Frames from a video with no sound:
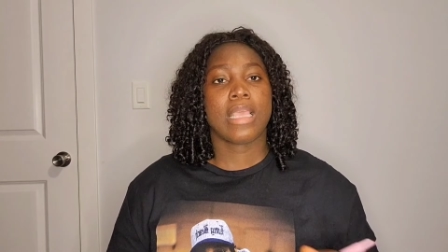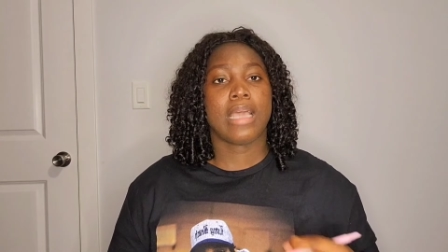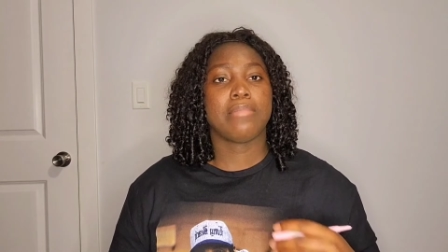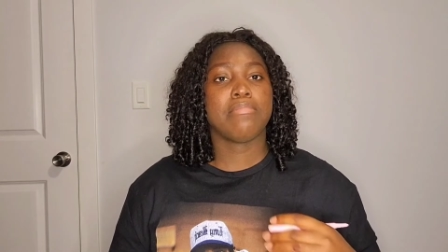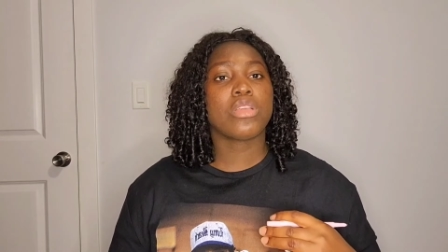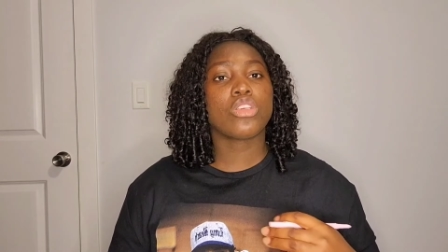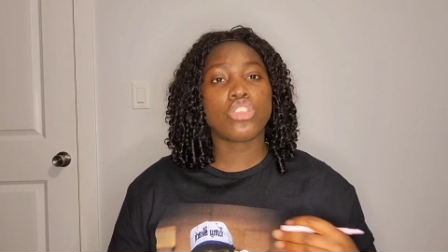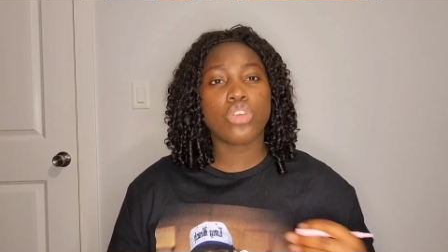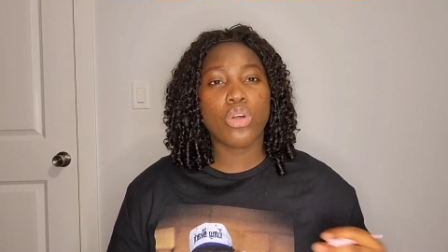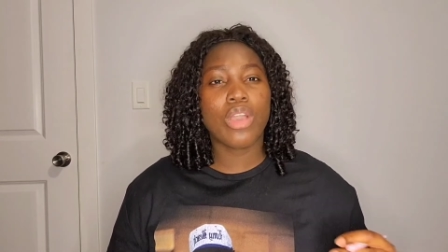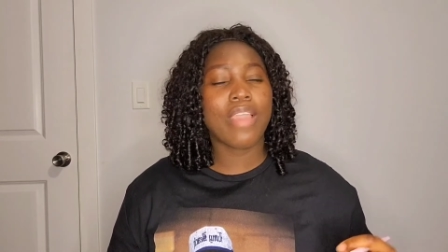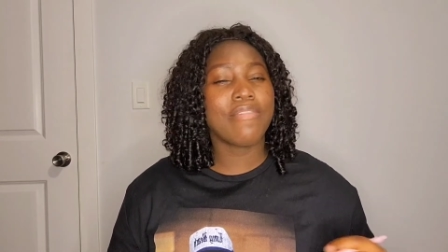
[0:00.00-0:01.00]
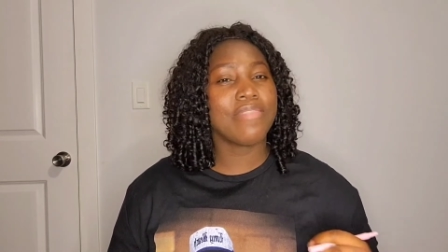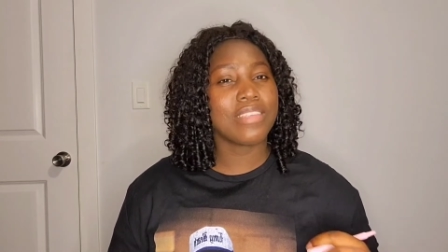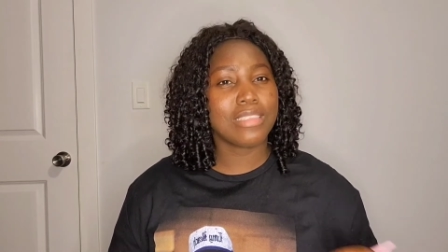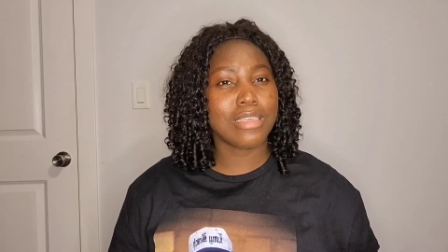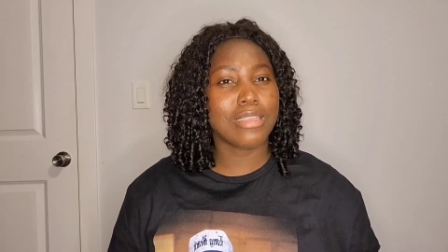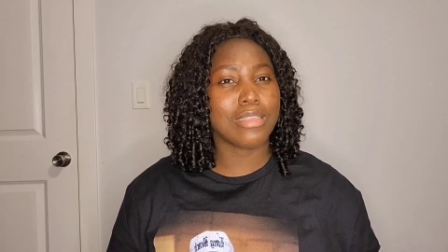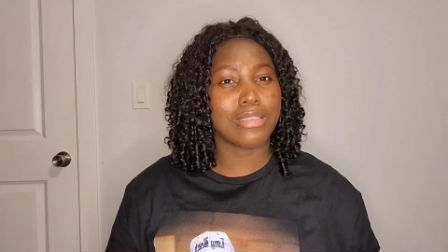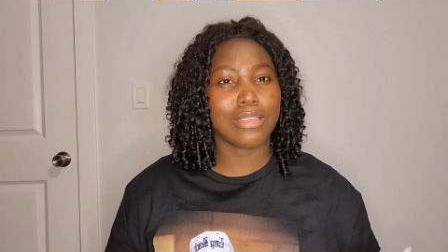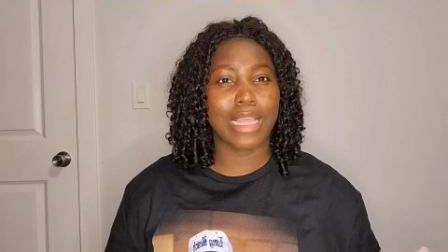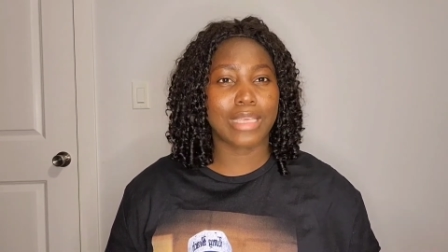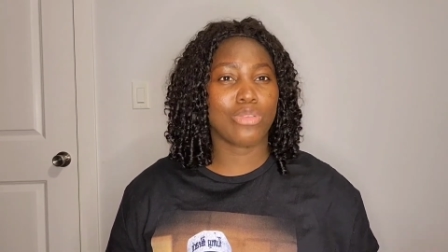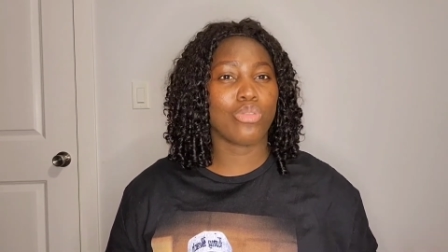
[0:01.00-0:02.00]
and make sure everything is,
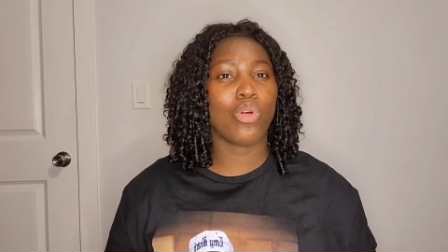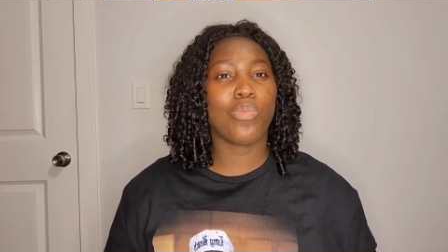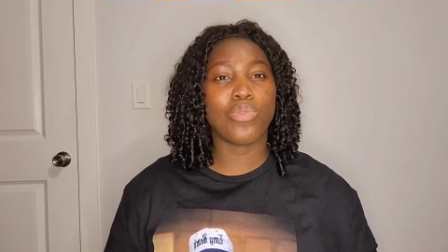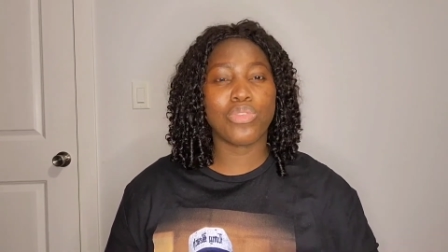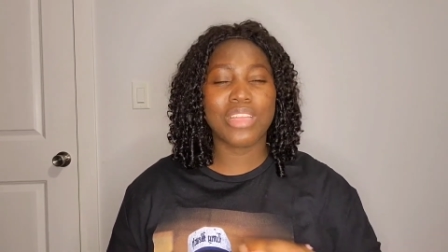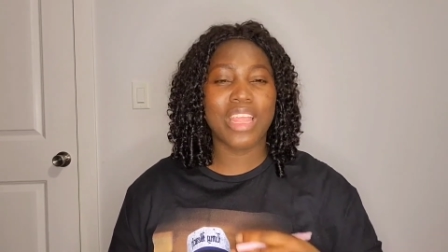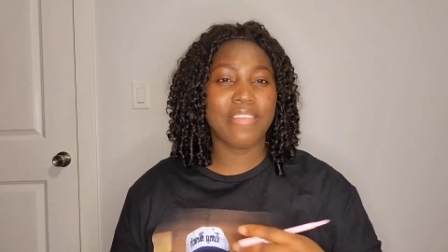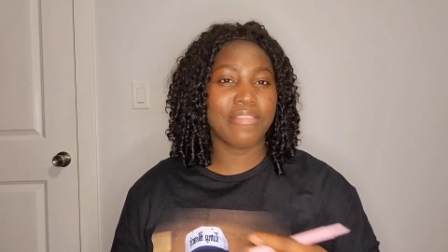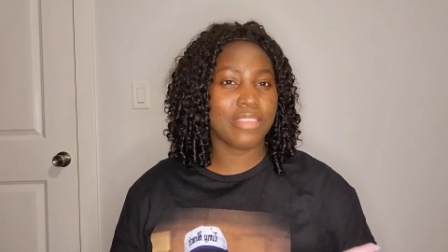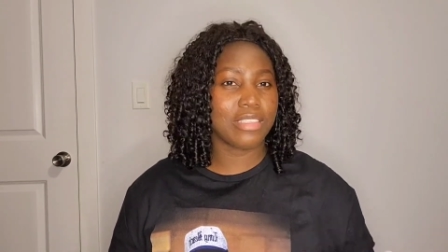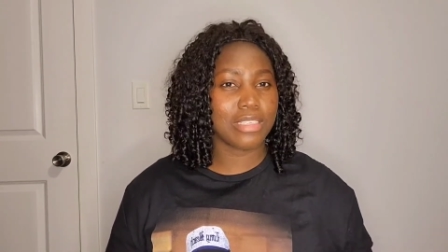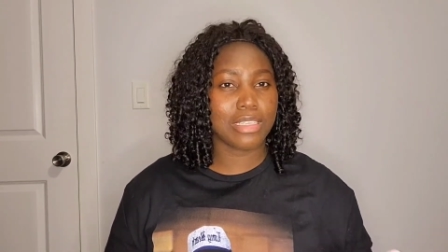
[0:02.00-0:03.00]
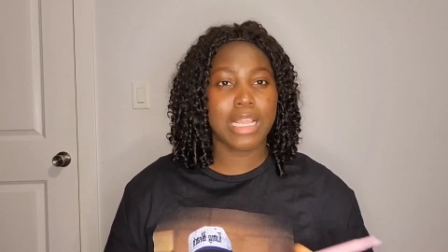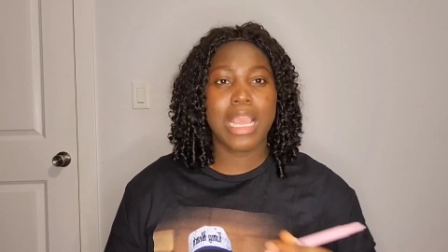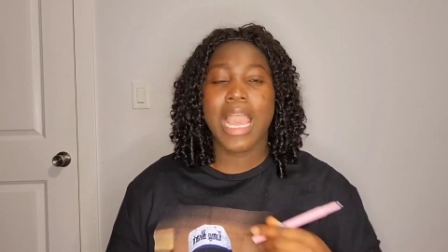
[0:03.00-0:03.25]
like, you upload everything